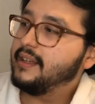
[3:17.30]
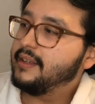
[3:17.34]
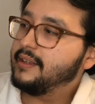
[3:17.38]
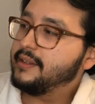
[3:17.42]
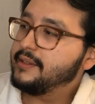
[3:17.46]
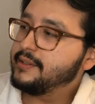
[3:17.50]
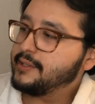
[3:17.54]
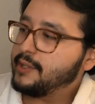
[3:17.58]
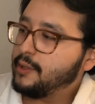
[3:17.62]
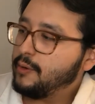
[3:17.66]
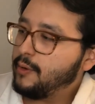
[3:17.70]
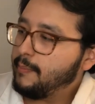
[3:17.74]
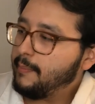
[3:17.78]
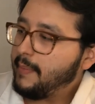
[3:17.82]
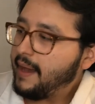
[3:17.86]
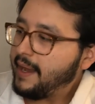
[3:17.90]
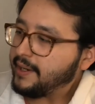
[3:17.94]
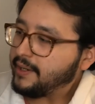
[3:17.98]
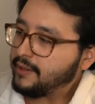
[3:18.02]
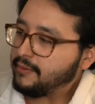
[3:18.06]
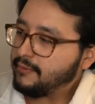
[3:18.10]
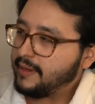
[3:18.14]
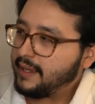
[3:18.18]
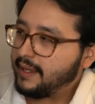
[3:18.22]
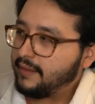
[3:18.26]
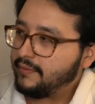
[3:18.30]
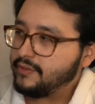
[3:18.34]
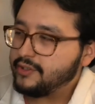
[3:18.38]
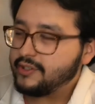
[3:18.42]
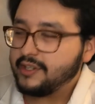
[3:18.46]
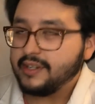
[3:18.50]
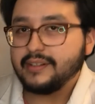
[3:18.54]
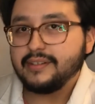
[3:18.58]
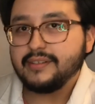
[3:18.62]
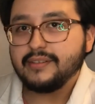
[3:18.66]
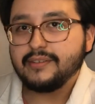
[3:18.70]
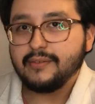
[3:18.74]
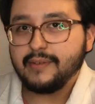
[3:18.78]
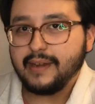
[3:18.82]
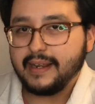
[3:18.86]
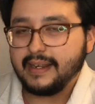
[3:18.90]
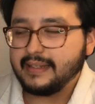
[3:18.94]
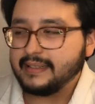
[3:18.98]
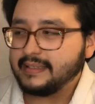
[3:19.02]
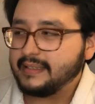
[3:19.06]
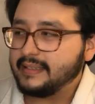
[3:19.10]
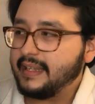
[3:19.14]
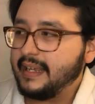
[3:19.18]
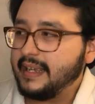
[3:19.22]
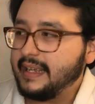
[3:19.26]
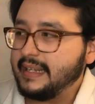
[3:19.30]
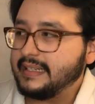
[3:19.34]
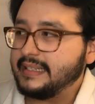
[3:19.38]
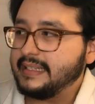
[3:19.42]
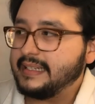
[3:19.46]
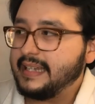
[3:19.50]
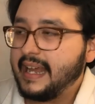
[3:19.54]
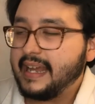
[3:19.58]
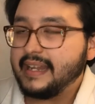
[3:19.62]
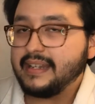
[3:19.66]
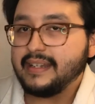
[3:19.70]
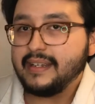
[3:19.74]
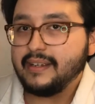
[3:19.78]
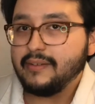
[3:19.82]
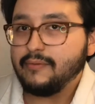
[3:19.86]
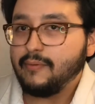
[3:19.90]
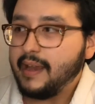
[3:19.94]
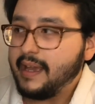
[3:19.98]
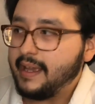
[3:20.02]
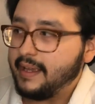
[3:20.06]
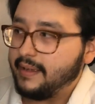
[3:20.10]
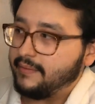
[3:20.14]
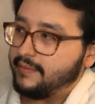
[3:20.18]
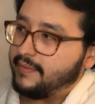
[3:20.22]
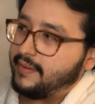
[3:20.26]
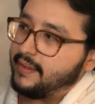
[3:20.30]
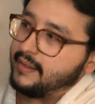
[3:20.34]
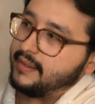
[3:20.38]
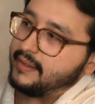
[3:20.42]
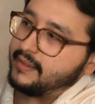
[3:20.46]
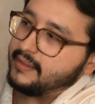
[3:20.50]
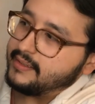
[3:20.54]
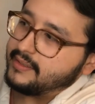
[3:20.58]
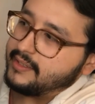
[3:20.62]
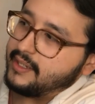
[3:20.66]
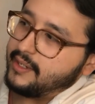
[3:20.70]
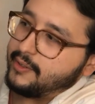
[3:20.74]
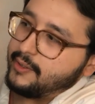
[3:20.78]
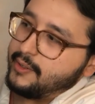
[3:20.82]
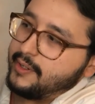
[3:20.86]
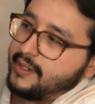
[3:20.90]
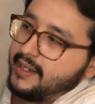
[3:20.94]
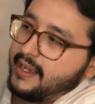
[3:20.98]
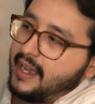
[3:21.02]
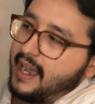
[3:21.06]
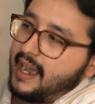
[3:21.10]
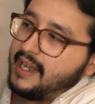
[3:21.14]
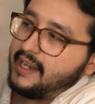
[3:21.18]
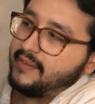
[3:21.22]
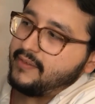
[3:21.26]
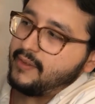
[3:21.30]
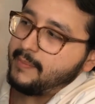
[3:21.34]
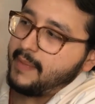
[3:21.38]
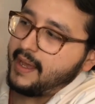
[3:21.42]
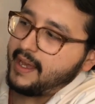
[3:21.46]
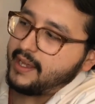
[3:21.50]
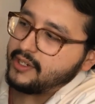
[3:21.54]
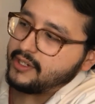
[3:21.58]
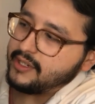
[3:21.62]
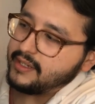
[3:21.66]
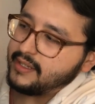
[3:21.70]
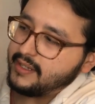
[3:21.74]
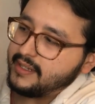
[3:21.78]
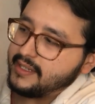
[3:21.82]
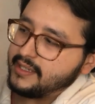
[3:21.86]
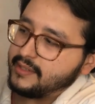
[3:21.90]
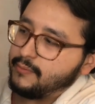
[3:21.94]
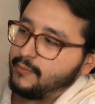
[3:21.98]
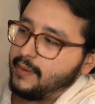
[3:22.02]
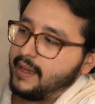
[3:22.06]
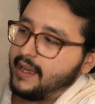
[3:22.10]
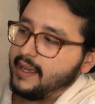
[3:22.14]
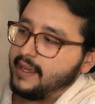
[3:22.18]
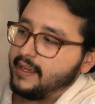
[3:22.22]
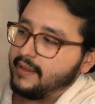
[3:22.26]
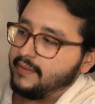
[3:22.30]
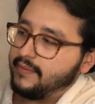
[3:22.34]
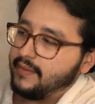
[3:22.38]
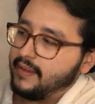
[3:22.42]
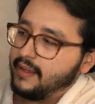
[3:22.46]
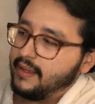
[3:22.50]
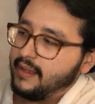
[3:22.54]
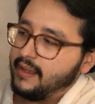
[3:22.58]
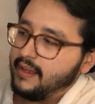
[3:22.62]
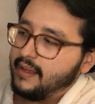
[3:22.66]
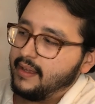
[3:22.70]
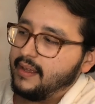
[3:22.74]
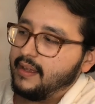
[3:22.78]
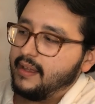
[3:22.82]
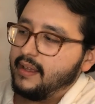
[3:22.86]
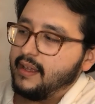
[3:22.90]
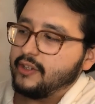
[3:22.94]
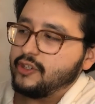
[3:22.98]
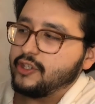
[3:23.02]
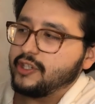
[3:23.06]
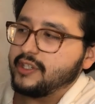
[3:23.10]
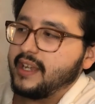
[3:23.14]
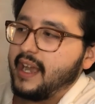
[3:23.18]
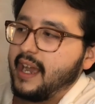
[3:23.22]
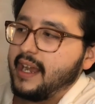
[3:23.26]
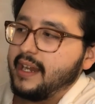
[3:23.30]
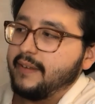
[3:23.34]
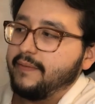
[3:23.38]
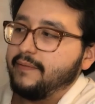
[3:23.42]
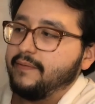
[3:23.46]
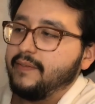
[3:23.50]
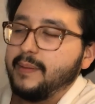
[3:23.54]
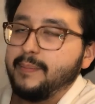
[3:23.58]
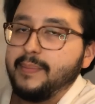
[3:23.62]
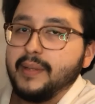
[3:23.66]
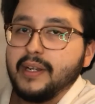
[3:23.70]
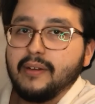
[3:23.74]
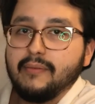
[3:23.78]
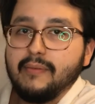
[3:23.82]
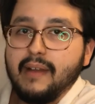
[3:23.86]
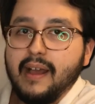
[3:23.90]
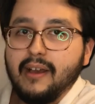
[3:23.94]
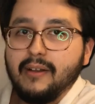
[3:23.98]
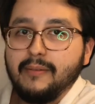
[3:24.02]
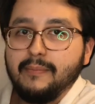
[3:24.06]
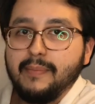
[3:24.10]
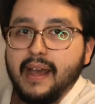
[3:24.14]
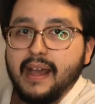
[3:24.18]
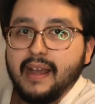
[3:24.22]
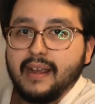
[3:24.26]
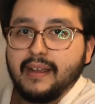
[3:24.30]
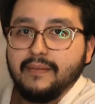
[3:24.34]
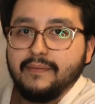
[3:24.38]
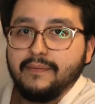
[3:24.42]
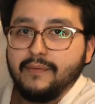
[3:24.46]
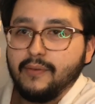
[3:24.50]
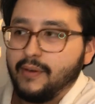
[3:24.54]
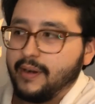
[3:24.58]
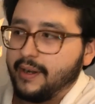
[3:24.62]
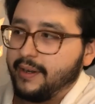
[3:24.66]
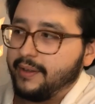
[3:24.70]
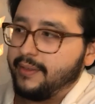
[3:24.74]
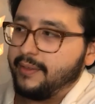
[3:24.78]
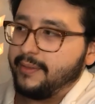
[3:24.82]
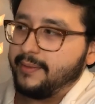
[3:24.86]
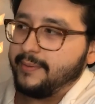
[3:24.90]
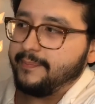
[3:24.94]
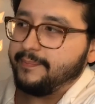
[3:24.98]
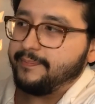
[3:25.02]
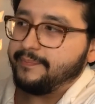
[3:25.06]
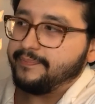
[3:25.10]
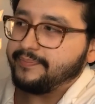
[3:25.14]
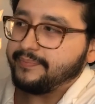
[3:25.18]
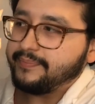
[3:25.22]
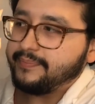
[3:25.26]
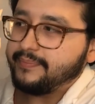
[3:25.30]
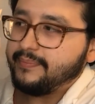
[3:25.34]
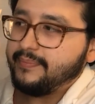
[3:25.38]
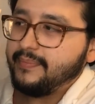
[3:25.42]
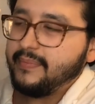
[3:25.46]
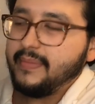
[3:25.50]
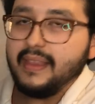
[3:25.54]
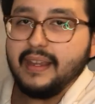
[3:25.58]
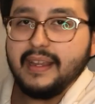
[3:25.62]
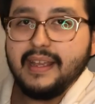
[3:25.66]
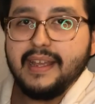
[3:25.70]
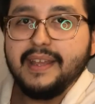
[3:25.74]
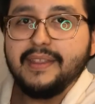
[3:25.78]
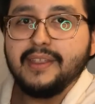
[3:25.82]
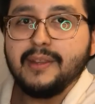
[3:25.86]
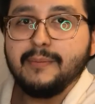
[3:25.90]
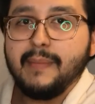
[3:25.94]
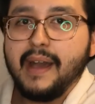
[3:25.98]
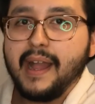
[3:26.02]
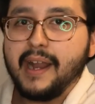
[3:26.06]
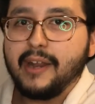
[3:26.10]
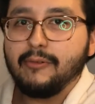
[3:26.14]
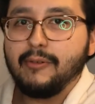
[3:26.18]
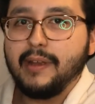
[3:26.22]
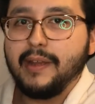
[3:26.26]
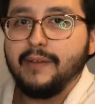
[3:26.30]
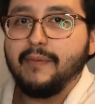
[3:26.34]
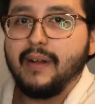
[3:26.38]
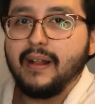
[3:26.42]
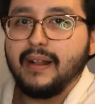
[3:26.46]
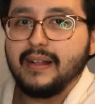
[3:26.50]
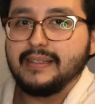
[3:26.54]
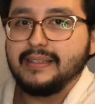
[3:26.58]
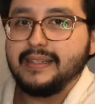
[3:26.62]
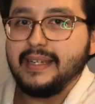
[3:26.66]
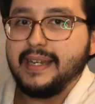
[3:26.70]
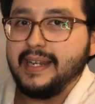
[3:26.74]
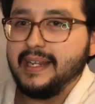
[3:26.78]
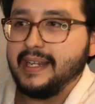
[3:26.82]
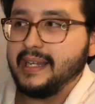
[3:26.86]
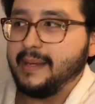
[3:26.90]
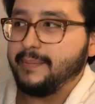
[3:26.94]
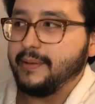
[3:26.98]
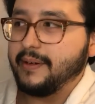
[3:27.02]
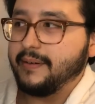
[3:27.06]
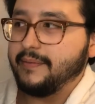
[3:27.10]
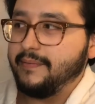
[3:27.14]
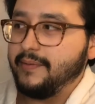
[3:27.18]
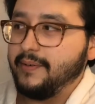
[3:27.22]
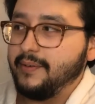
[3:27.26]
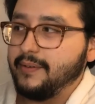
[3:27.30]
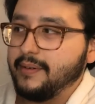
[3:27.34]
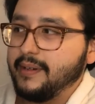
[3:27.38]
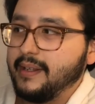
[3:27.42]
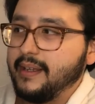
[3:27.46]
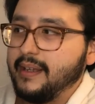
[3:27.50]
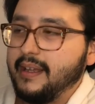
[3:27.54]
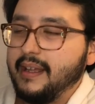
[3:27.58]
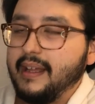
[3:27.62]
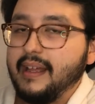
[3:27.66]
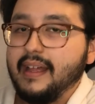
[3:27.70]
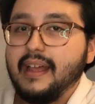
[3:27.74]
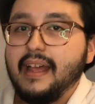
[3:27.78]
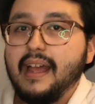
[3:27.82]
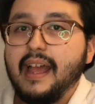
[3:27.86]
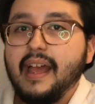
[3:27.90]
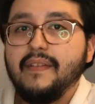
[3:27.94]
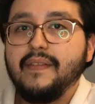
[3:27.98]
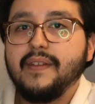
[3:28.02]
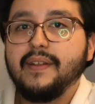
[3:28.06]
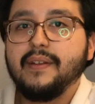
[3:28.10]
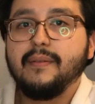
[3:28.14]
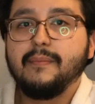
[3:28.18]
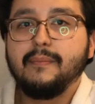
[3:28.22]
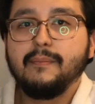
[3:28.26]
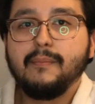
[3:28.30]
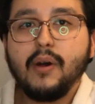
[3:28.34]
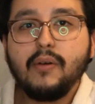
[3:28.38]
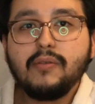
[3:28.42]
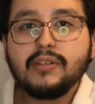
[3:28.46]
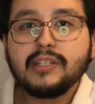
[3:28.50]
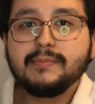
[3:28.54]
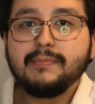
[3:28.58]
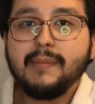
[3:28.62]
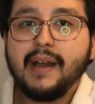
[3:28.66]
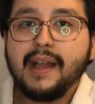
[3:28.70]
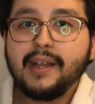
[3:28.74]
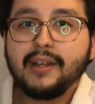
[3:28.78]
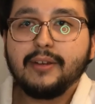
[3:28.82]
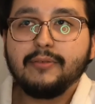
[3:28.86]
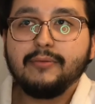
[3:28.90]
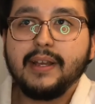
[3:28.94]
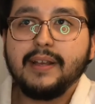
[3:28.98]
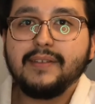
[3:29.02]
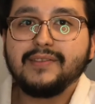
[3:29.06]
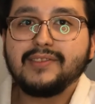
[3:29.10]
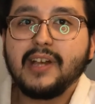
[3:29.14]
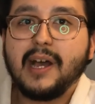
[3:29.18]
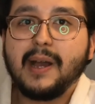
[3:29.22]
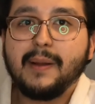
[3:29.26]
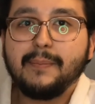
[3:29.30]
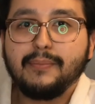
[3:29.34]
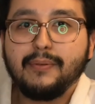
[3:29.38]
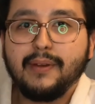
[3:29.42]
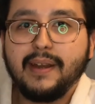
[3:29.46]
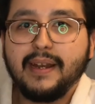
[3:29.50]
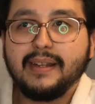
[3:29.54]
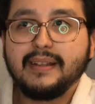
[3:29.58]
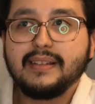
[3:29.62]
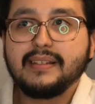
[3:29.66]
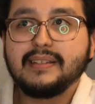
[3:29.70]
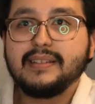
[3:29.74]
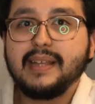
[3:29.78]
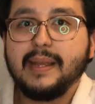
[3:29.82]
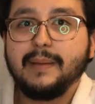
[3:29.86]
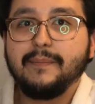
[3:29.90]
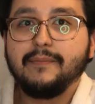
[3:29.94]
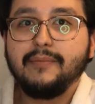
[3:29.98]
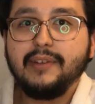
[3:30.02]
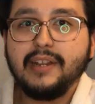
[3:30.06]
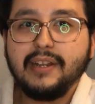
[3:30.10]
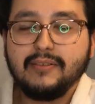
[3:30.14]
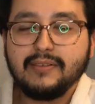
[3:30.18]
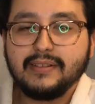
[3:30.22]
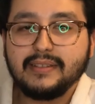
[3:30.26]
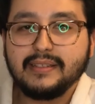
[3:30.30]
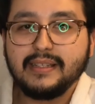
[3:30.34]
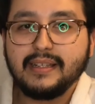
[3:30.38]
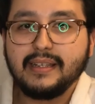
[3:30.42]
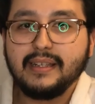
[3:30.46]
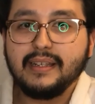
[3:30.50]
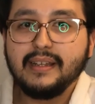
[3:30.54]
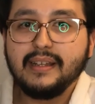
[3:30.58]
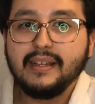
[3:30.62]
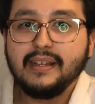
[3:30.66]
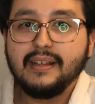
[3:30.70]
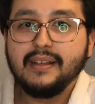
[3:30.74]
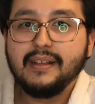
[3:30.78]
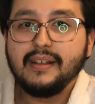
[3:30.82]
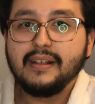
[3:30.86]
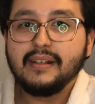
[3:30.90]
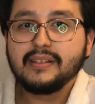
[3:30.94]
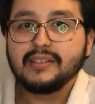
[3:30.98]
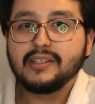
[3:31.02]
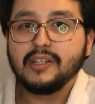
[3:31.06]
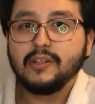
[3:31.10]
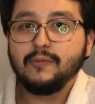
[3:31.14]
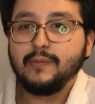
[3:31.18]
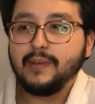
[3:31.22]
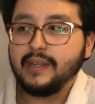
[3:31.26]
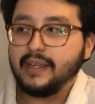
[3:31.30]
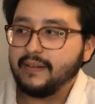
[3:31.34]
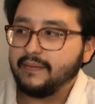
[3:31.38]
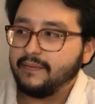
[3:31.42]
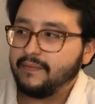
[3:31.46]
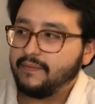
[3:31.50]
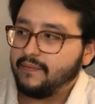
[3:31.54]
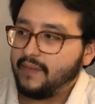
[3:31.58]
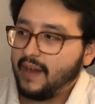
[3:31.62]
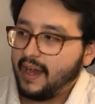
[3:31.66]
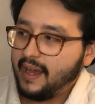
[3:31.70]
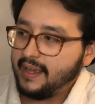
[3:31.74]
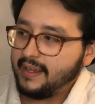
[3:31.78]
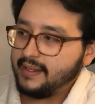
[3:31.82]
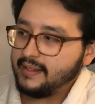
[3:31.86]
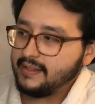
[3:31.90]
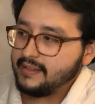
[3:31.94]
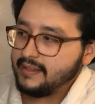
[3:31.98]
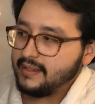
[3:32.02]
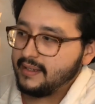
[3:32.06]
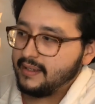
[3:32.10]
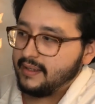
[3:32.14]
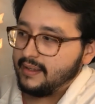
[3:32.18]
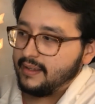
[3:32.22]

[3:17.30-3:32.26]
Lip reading: So a microwave generates a standing wave. So you can kind of imagine this wave just kind of flipping around back and forth in the microwave while it's heating up your food. And then most microwaves operate at the same frequency. So if we can find